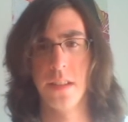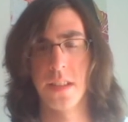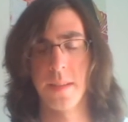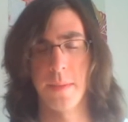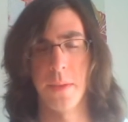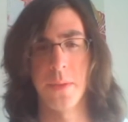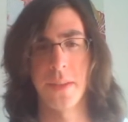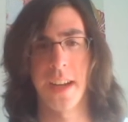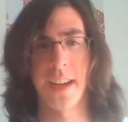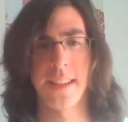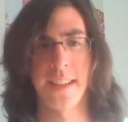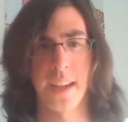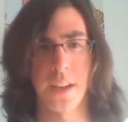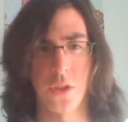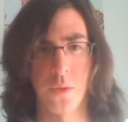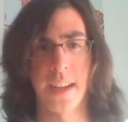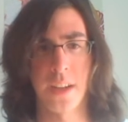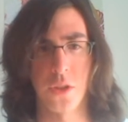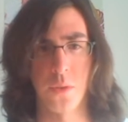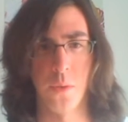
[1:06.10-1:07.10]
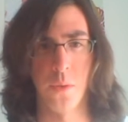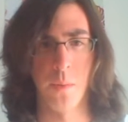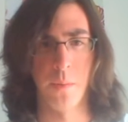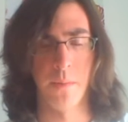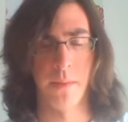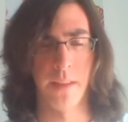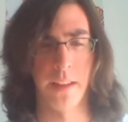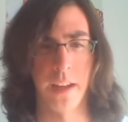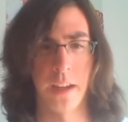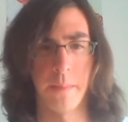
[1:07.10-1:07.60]
someone who's asexual,
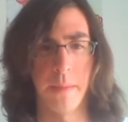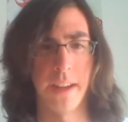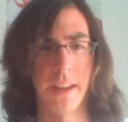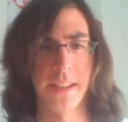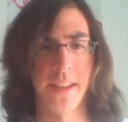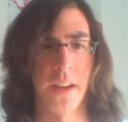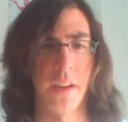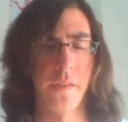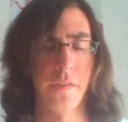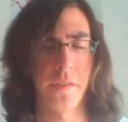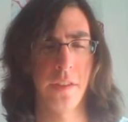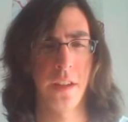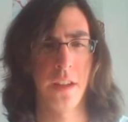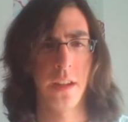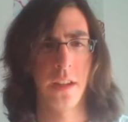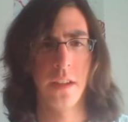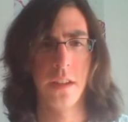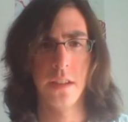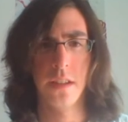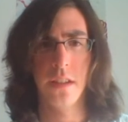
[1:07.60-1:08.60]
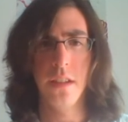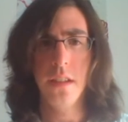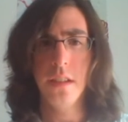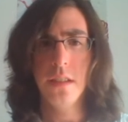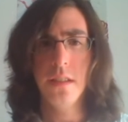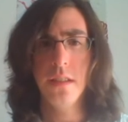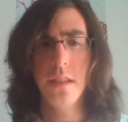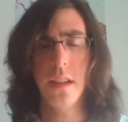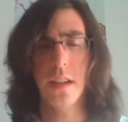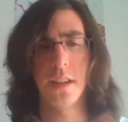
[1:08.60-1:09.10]
like myself,
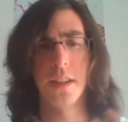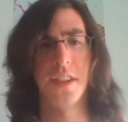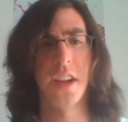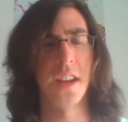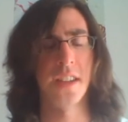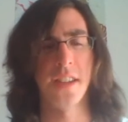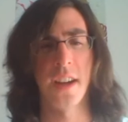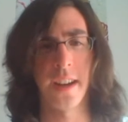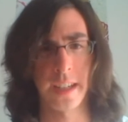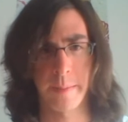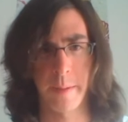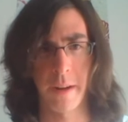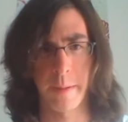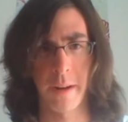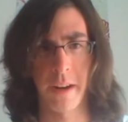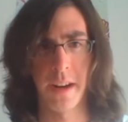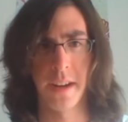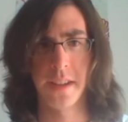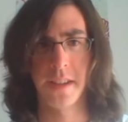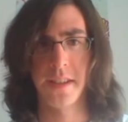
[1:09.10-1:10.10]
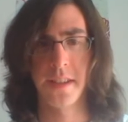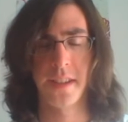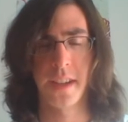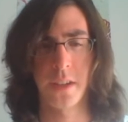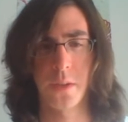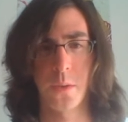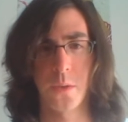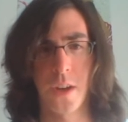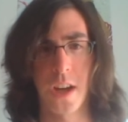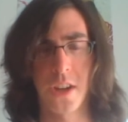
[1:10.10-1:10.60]
does not experience
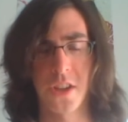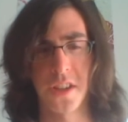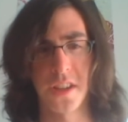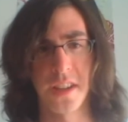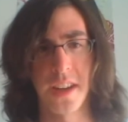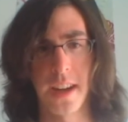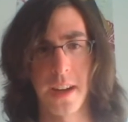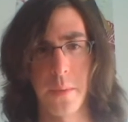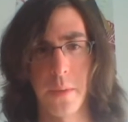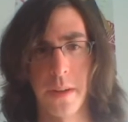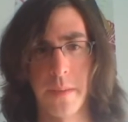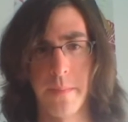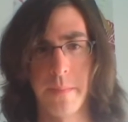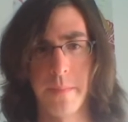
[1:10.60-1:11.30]
sexual attraction to anyone.